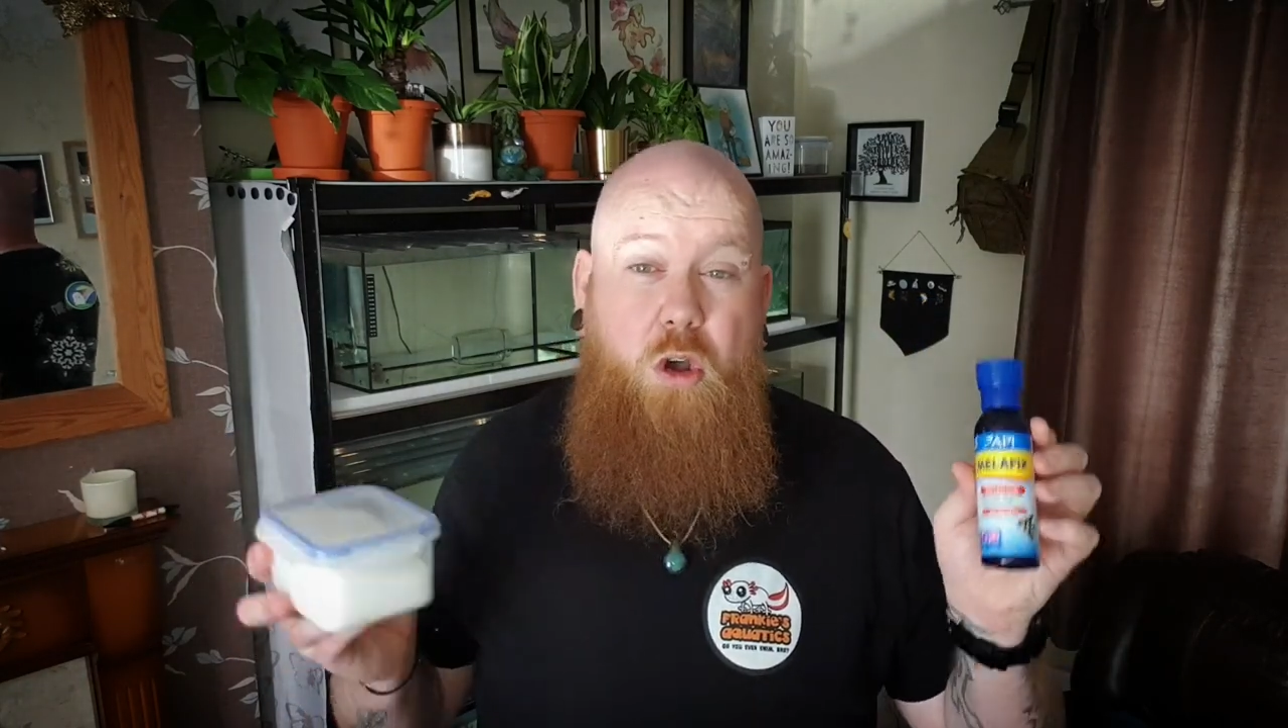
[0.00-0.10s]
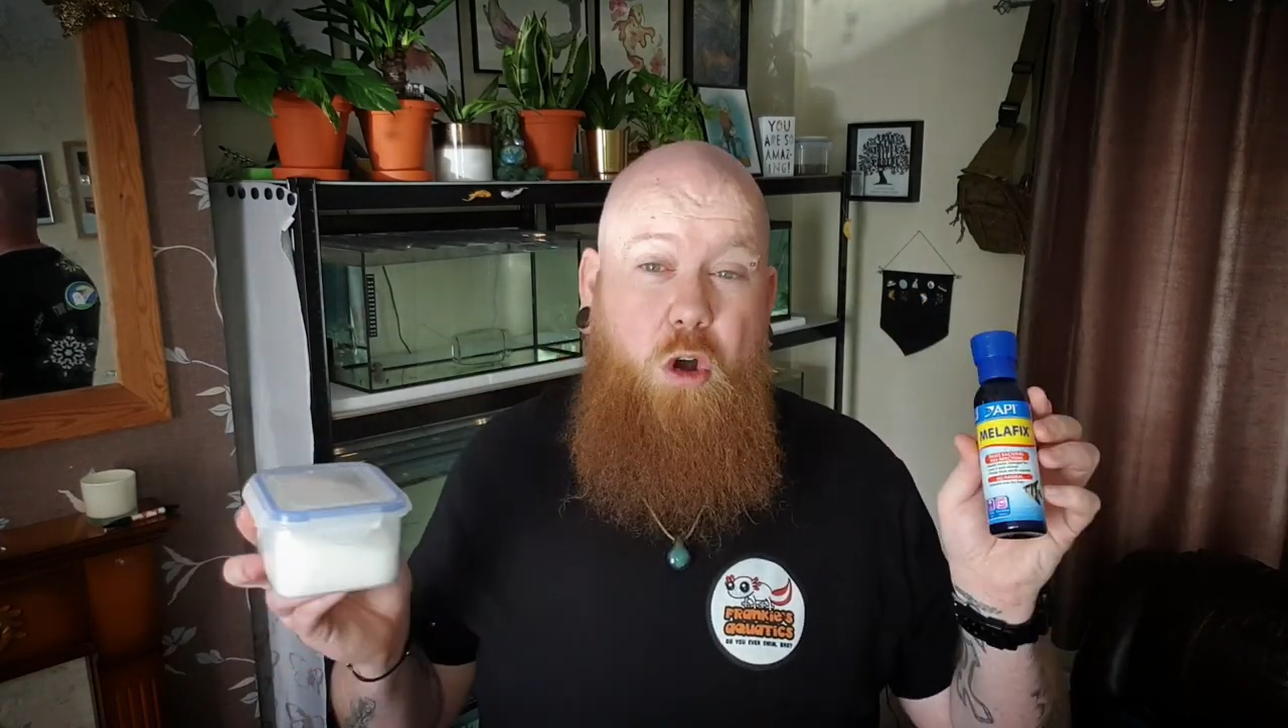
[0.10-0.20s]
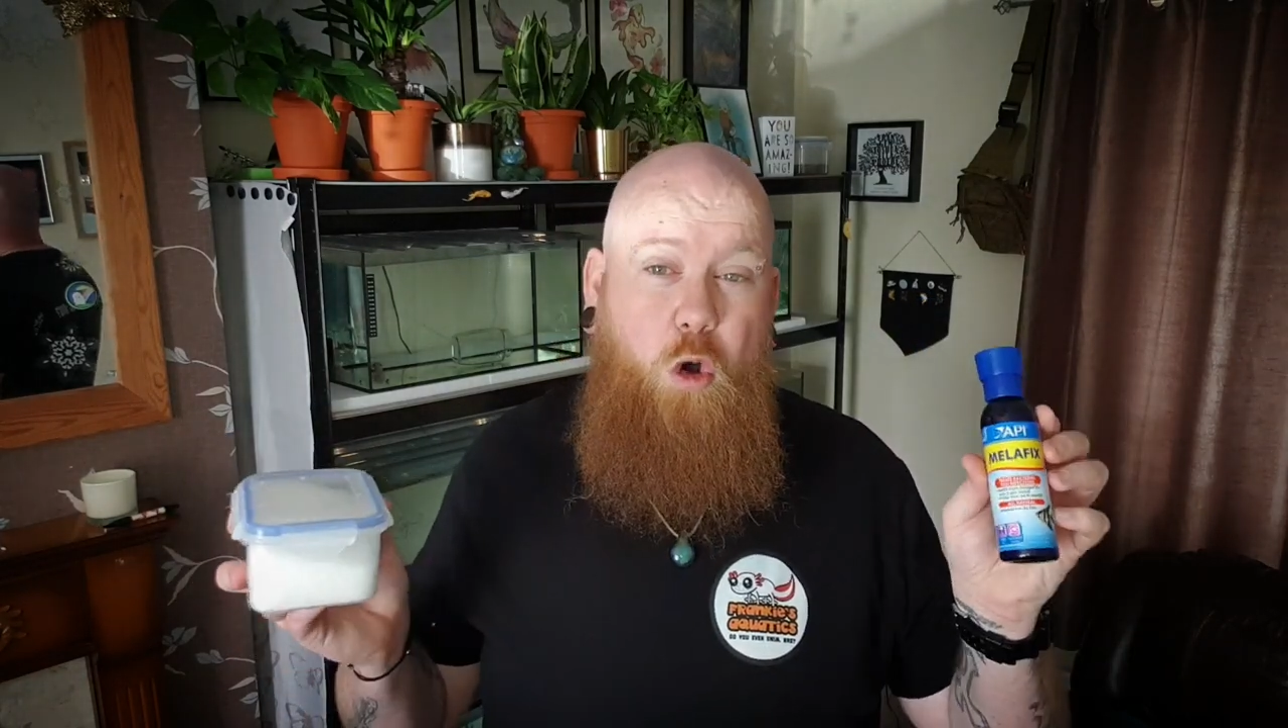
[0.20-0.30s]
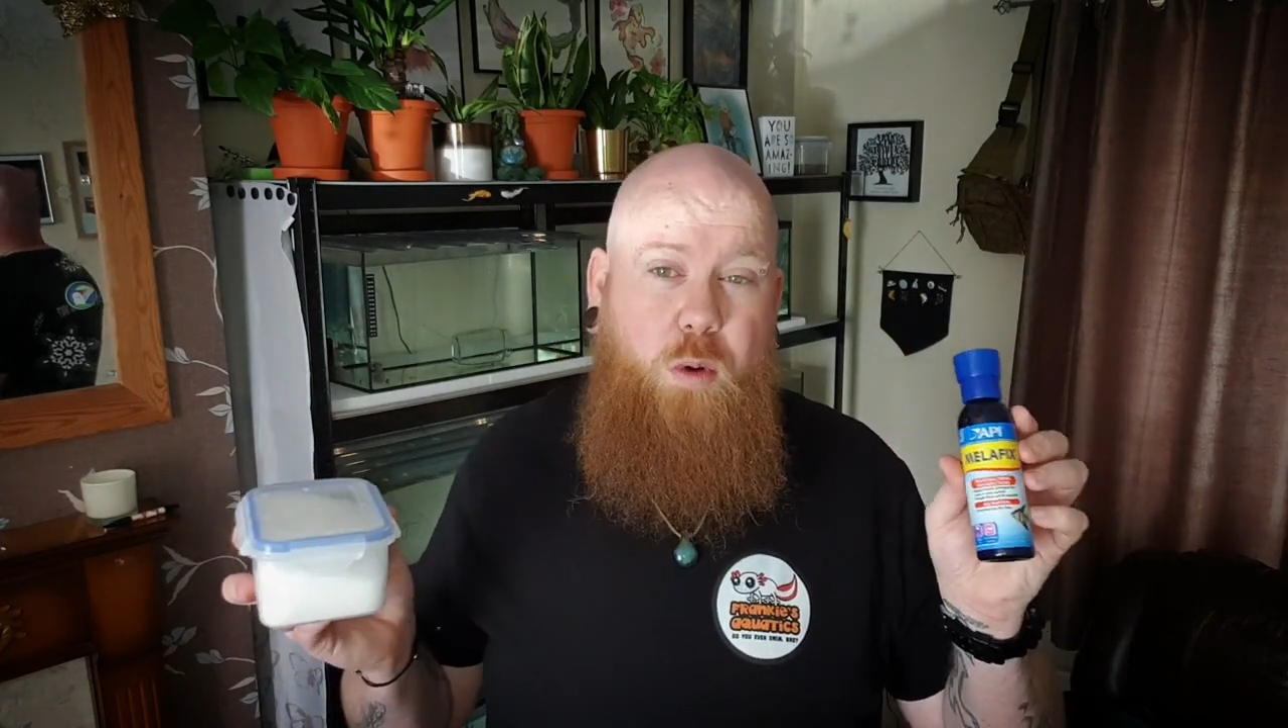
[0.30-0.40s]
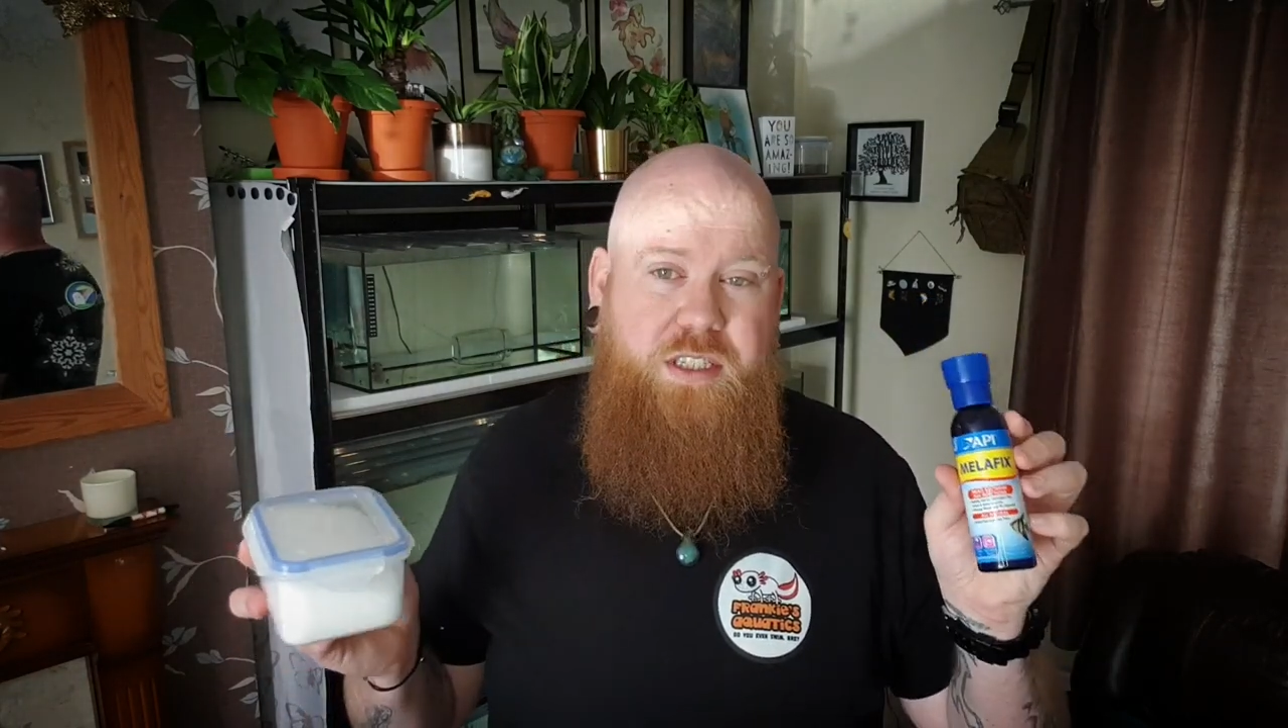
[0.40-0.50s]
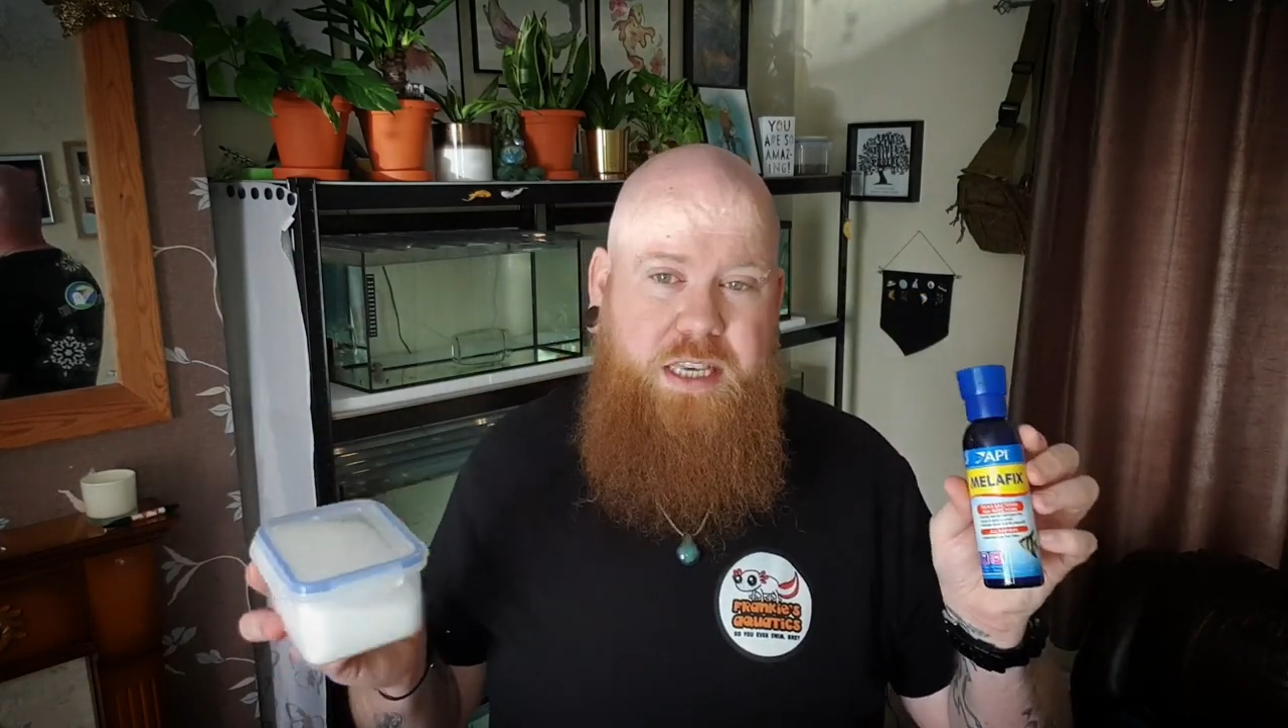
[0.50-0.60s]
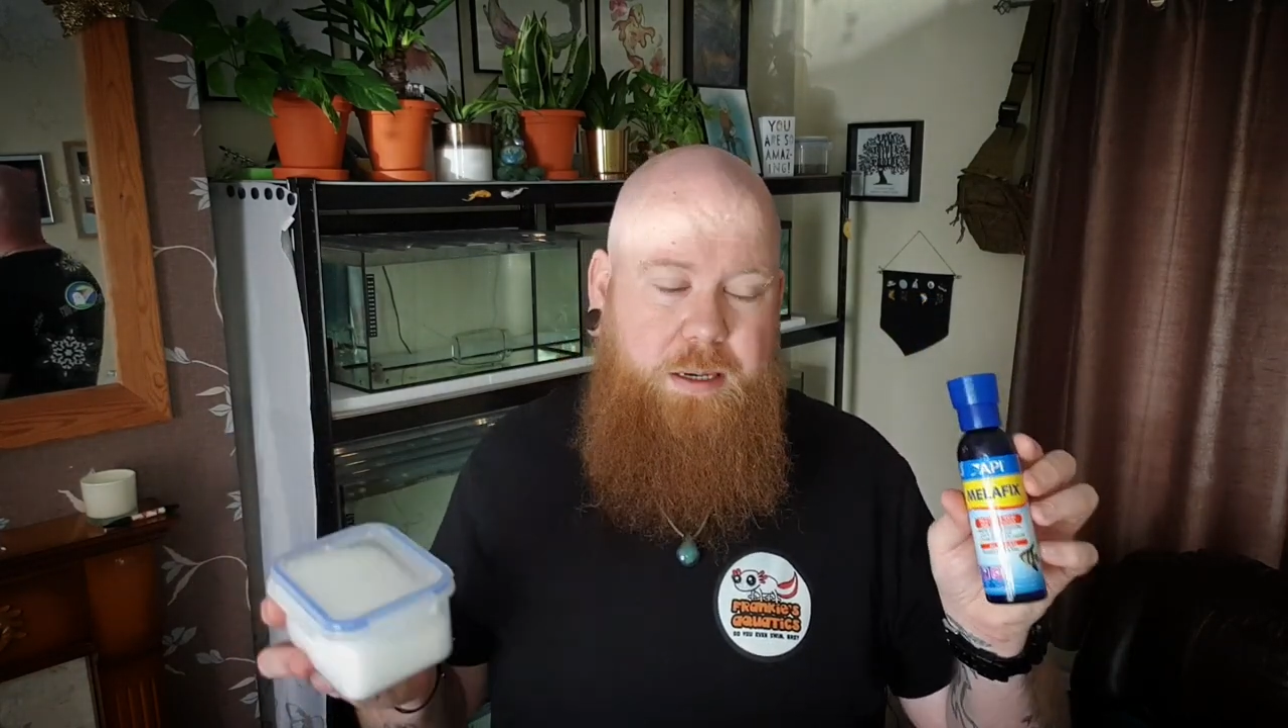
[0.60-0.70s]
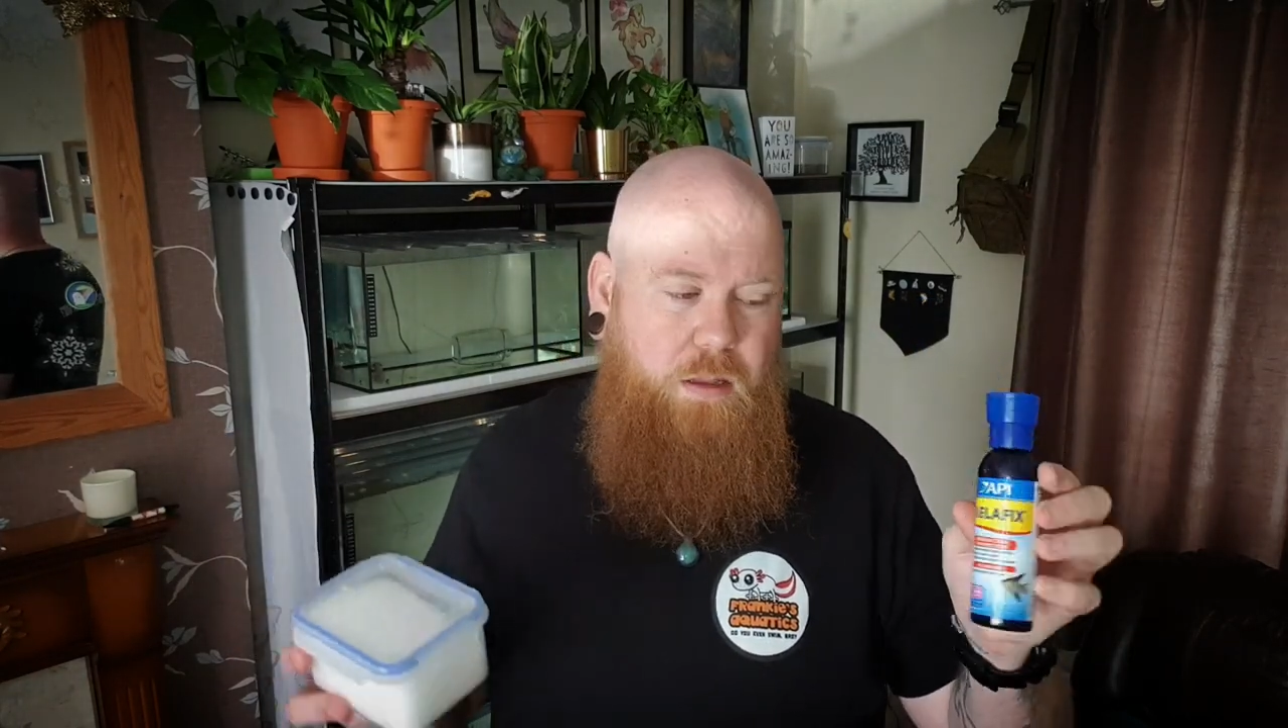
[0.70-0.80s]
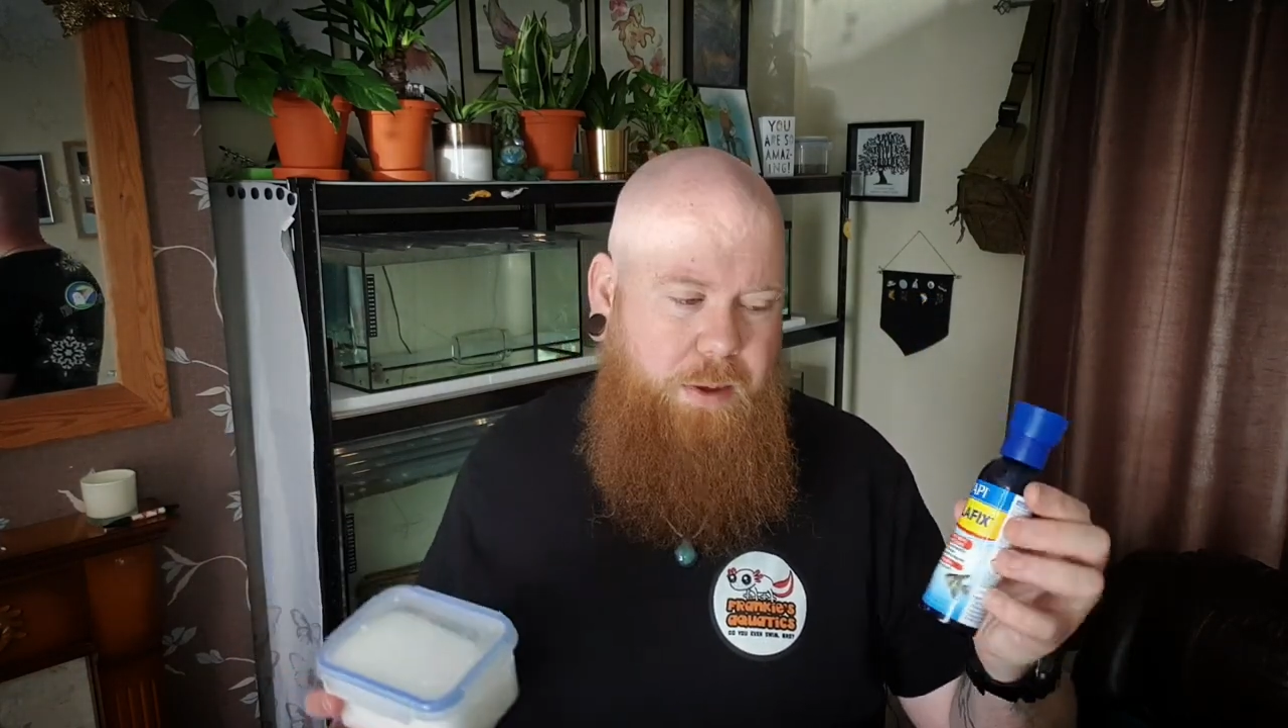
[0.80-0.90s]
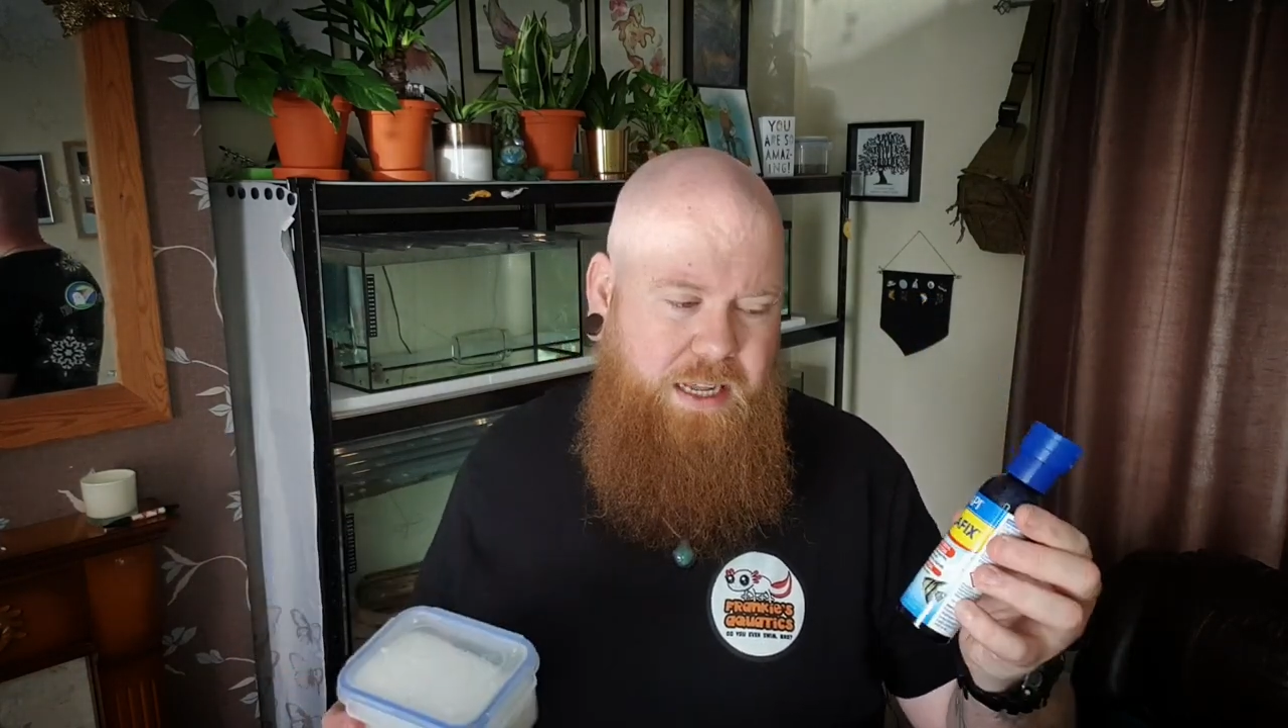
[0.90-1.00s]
Always keep them in.